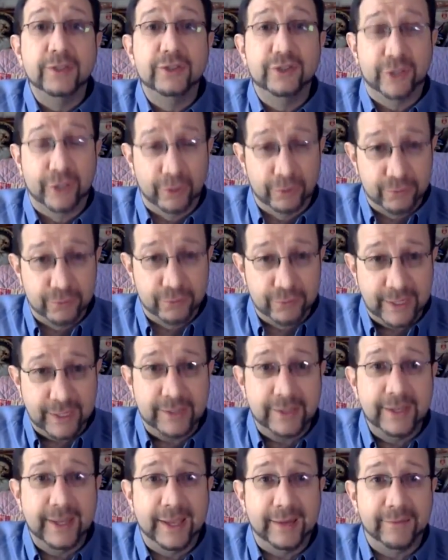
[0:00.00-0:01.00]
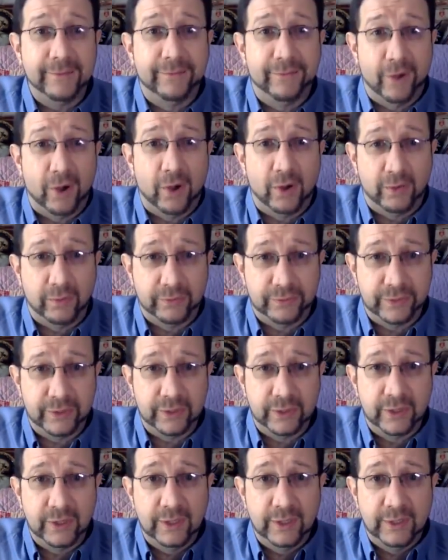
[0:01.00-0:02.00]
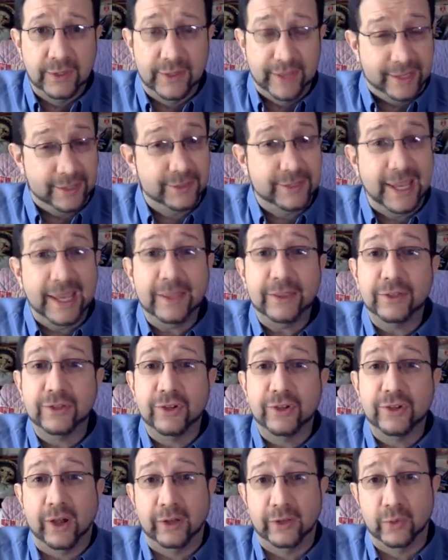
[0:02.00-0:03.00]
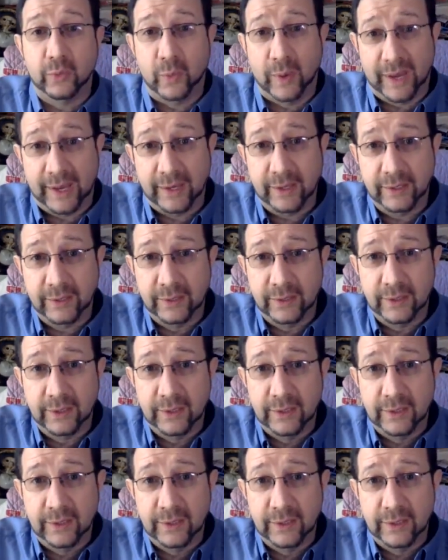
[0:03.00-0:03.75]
children's aid can get involved. They can take the child away.